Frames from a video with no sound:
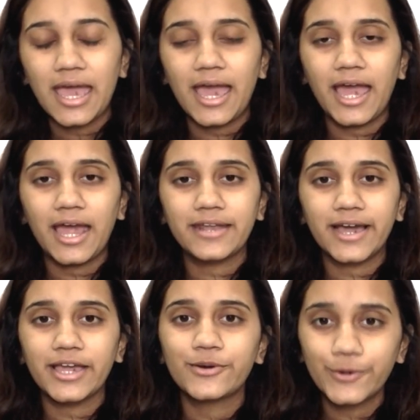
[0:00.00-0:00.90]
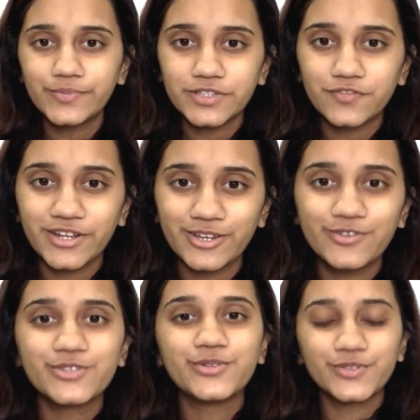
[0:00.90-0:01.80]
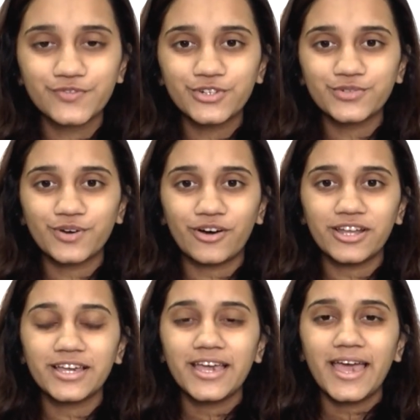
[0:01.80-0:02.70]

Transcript: and I hope this video was useful to all.